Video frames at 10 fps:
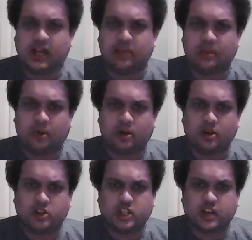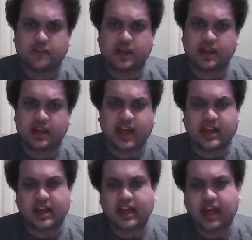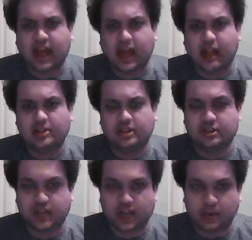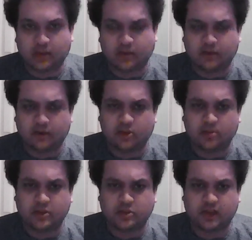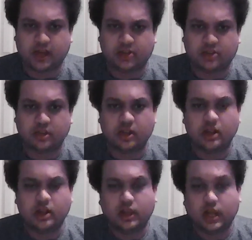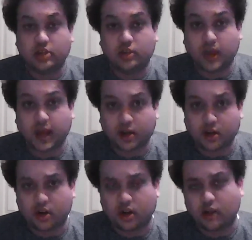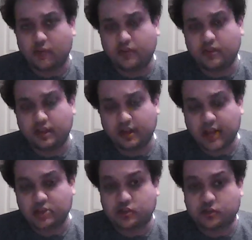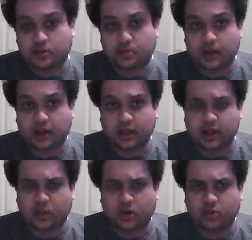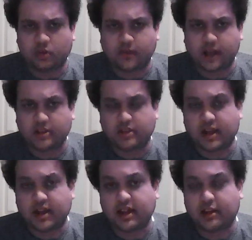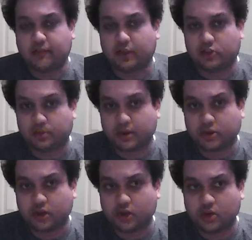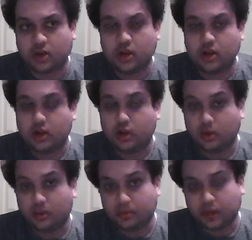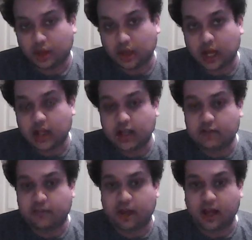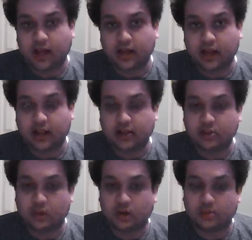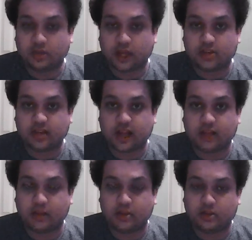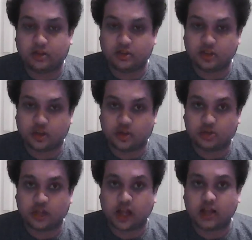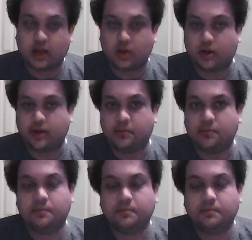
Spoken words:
got my partner, Shuffy, aka Alex, and today we have a very special guest. He's a writer of the National Football League. He works for FanSided's NFL Spin Zone. A colleague of mine, I'd like to welcome Scott Salomon to the show. Scott, how are you?